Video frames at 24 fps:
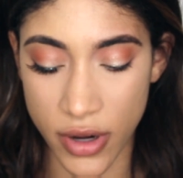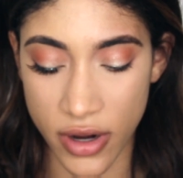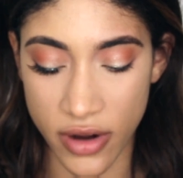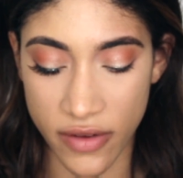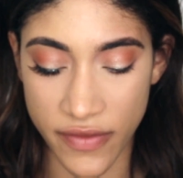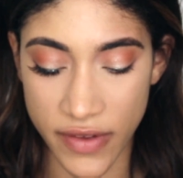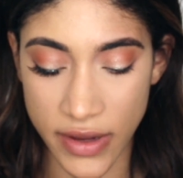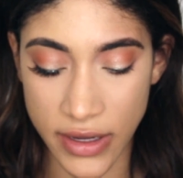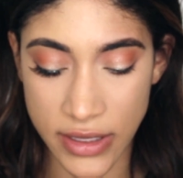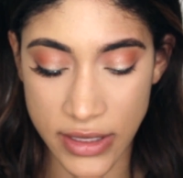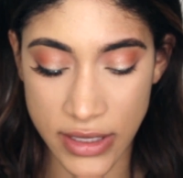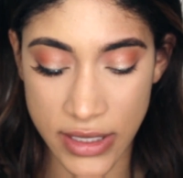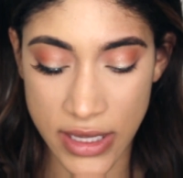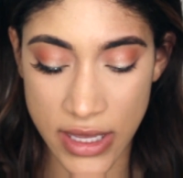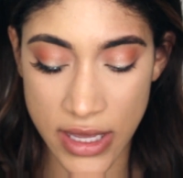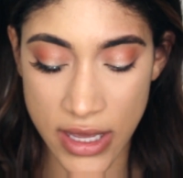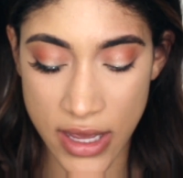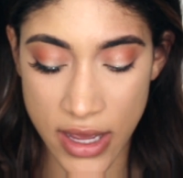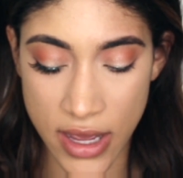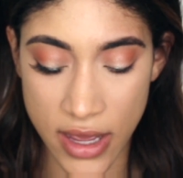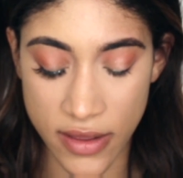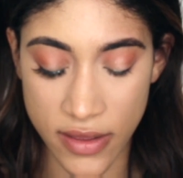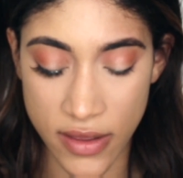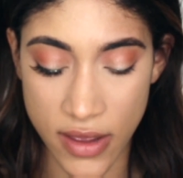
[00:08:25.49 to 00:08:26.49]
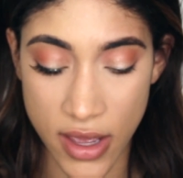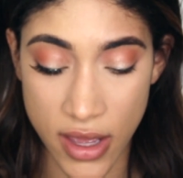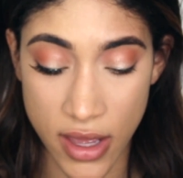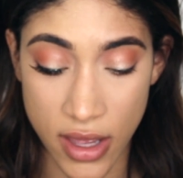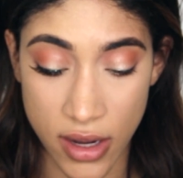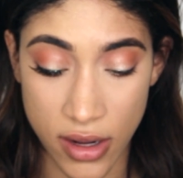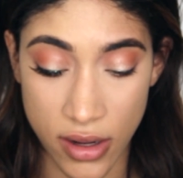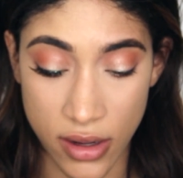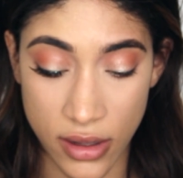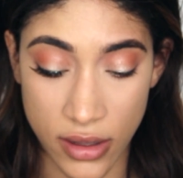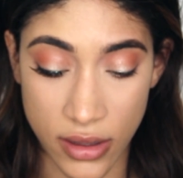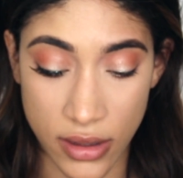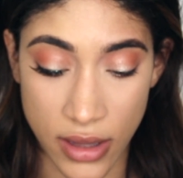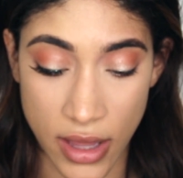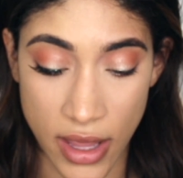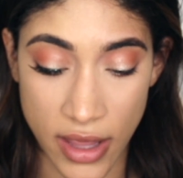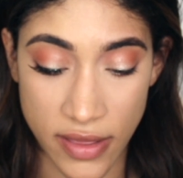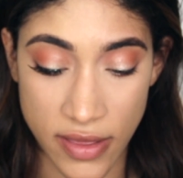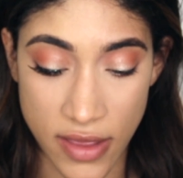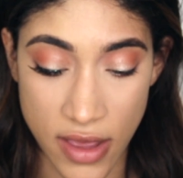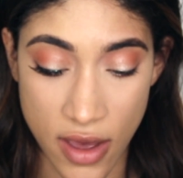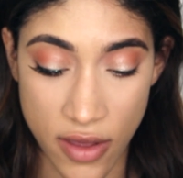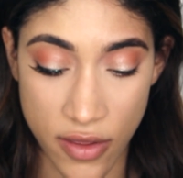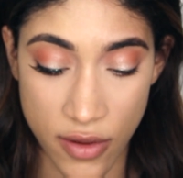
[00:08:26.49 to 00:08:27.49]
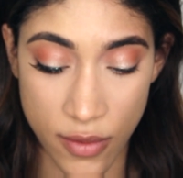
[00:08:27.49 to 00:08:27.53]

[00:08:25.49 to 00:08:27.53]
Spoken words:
perfectly and then like the